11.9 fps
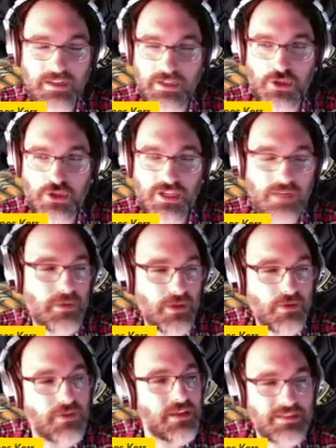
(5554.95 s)
his sheep. You know,
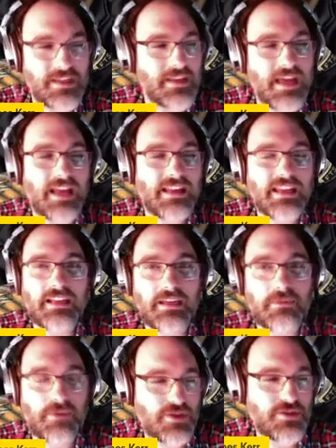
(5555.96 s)
things like that, like like
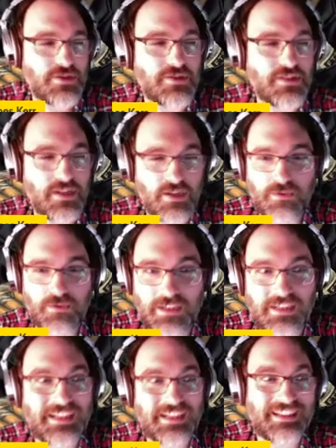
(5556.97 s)
monsters that are
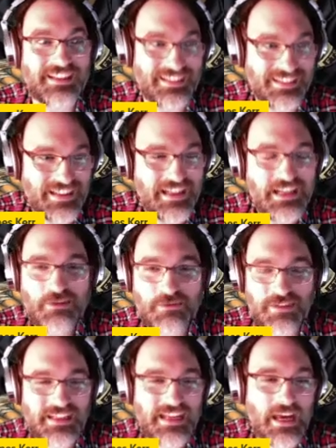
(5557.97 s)
really,
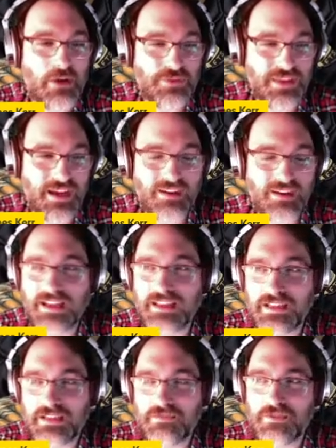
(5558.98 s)
really out there, like the
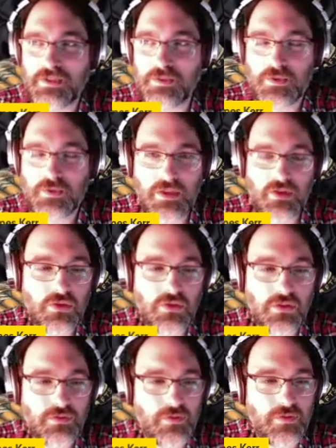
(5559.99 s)
difference between the
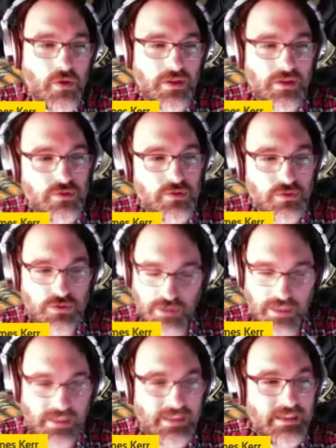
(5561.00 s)
Huldufólk and the Huldra
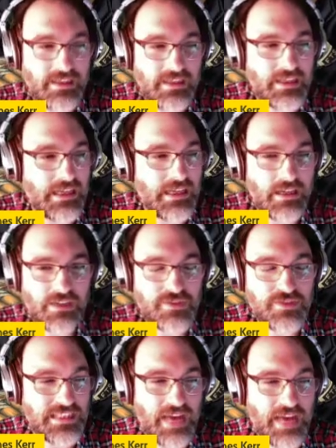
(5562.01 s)
uh, of
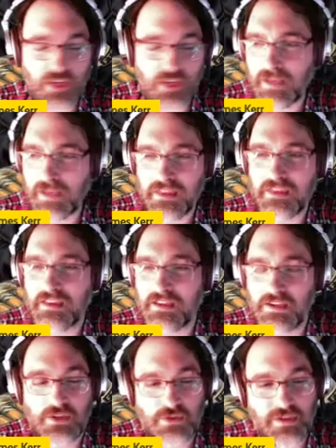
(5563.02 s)
Slavic myth, and,
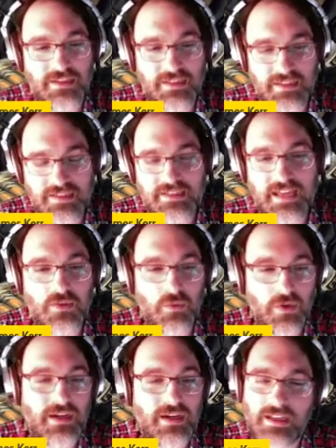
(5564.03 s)
and trying to dissect
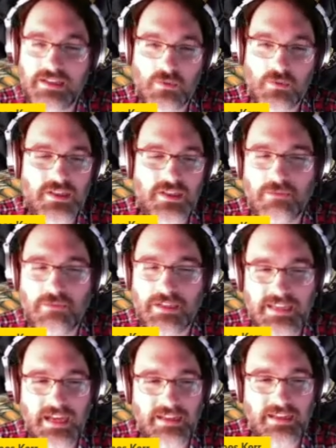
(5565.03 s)
what it is, what what
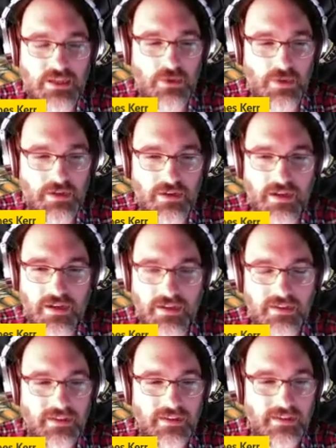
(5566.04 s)
exactly is going on,
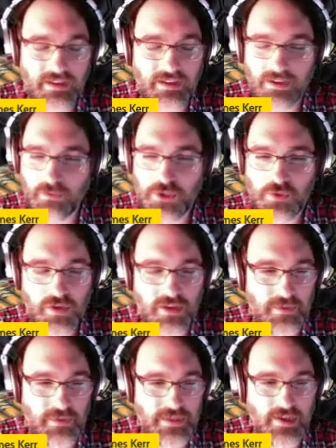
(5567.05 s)
uh, which one of
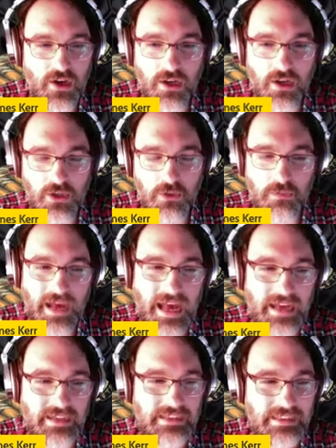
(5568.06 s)
them has a hollow back
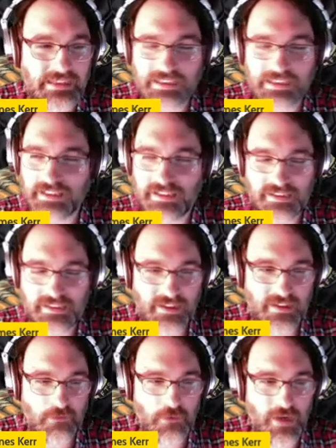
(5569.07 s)
and uh,
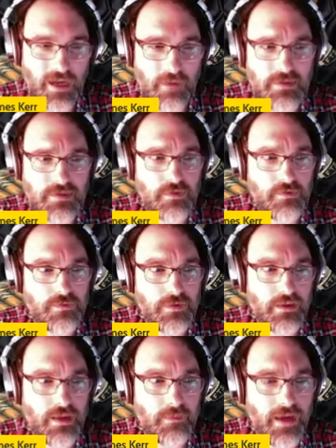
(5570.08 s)
what happens if you fill
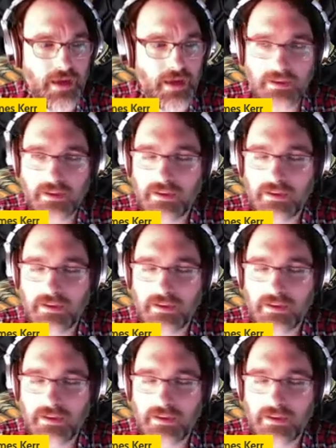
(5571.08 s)
that back.